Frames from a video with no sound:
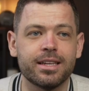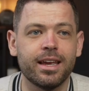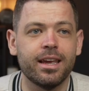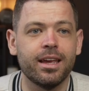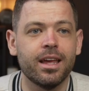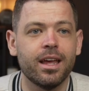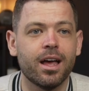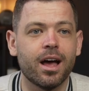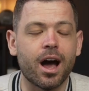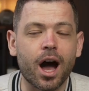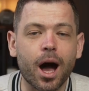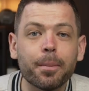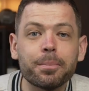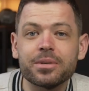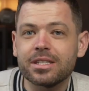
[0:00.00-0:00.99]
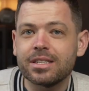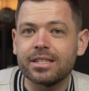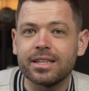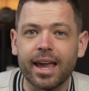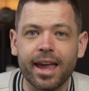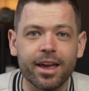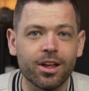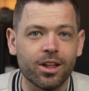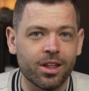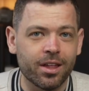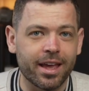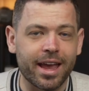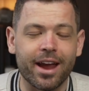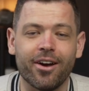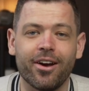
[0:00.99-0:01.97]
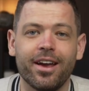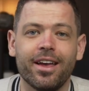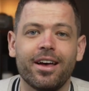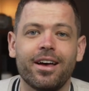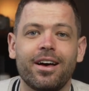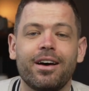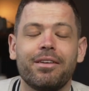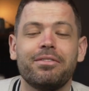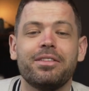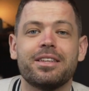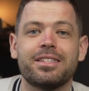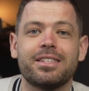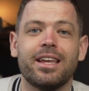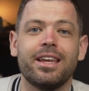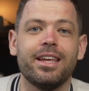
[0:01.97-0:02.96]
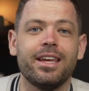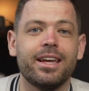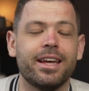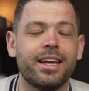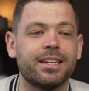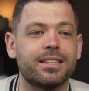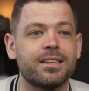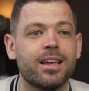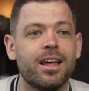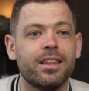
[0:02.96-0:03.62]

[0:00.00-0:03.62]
say upscale area of the city. It's